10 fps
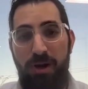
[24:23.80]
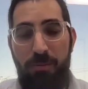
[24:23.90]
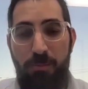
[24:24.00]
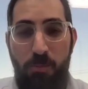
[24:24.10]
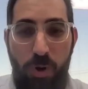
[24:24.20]

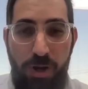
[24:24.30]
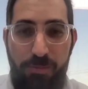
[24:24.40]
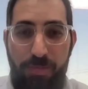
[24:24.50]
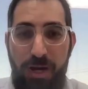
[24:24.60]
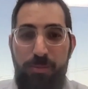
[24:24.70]
One of
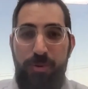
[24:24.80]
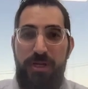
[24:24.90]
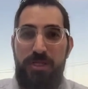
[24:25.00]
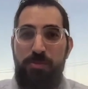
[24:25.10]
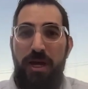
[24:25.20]
my
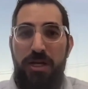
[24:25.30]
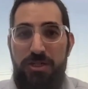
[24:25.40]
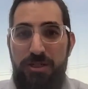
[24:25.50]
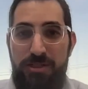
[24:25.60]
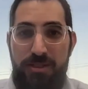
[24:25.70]
biggest
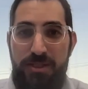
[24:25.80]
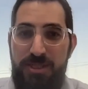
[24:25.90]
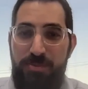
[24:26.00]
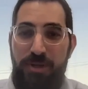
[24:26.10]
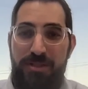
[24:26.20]
passions in the
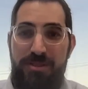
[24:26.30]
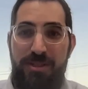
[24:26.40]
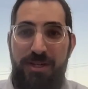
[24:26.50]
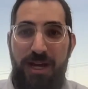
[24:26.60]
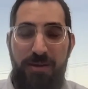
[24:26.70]
space
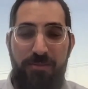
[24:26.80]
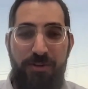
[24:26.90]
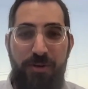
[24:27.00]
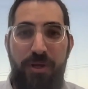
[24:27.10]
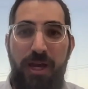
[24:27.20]
that I'm
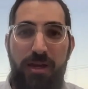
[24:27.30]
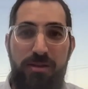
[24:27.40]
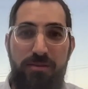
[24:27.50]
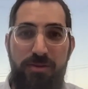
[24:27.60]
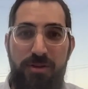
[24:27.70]
very
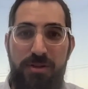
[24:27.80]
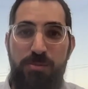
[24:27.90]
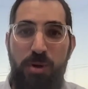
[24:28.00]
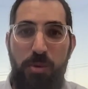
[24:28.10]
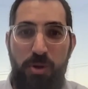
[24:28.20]
active in is
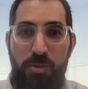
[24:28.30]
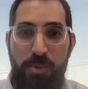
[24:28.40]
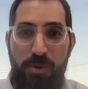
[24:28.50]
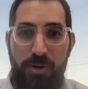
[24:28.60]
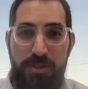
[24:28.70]
mobile home
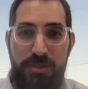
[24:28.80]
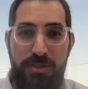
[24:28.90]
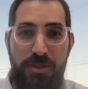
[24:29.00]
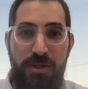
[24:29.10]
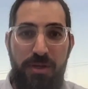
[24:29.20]
parks
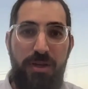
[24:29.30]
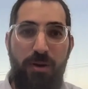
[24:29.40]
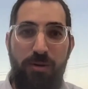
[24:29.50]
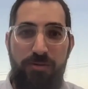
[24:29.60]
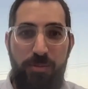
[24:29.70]
and
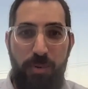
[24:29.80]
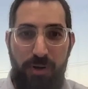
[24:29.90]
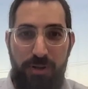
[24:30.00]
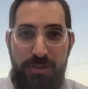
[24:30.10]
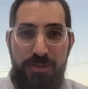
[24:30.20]
RV
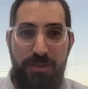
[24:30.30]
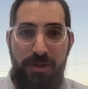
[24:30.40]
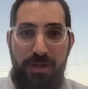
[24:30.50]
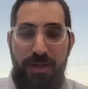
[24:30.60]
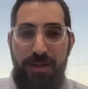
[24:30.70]
parks.
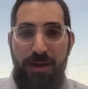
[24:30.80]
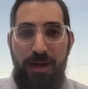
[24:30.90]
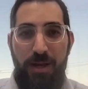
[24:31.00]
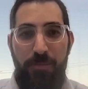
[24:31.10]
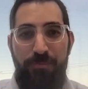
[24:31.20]
Uh,
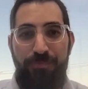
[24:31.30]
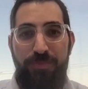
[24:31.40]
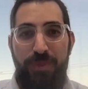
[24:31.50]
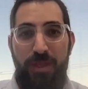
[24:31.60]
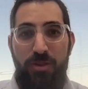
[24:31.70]

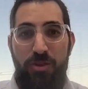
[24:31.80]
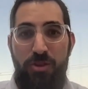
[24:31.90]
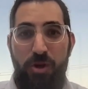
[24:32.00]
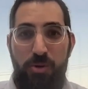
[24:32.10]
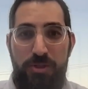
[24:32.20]

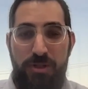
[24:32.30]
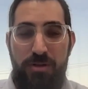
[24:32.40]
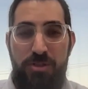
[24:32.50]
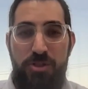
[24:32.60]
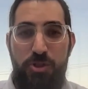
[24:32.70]
those are
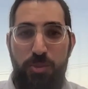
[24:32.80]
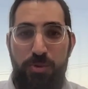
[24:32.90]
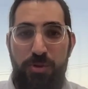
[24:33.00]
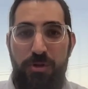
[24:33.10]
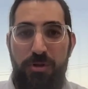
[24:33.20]

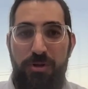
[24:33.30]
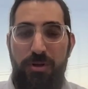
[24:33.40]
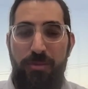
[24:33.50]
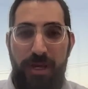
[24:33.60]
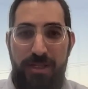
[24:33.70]
super
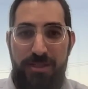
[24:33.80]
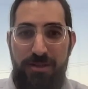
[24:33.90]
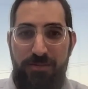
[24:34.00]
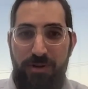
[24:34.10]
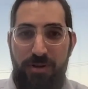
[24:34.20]
amazing
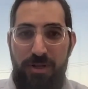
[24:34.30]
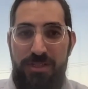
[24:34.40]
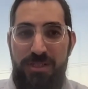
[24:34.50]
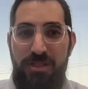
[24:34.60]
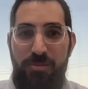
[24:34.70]
for cost
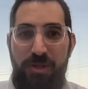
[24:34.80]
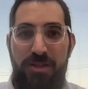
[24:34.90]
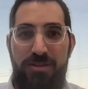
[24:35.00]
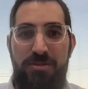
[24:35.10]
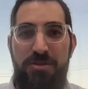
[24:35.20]
seg
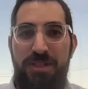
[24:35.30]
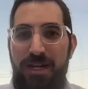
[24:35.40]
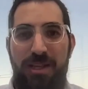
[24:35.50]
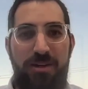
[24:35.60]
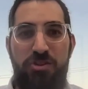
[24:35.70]
because there's not
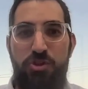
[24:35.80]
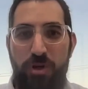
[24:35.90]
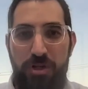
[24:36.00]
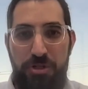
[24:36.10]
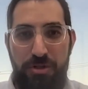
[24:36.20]
a lot of
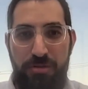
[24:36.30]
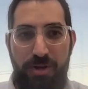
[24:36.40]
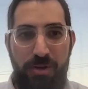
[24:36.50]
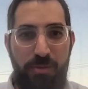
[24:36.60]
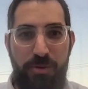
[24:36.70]
structure,
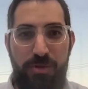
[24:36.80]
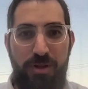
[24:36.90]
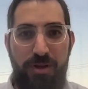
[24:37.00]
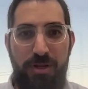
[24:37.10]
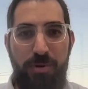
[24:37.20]
right? We were
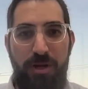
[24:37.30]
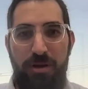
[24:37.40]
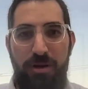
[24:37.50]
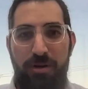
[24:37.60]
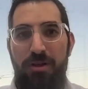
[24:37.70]
talking
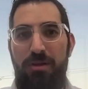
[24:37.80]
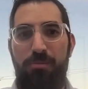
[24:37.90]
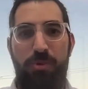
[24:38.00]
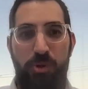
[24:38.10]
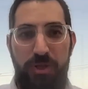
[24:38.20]
about
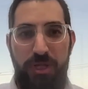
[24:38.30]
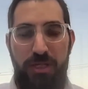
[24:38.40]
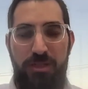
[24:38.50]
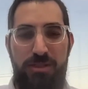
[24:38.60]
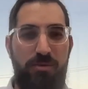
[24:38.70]

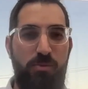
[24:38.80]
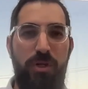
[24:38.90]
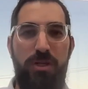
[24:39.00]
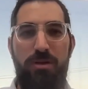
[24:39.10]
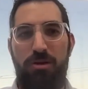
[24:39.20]
buildings and
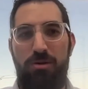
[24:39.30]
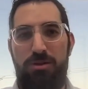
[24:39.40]
windows.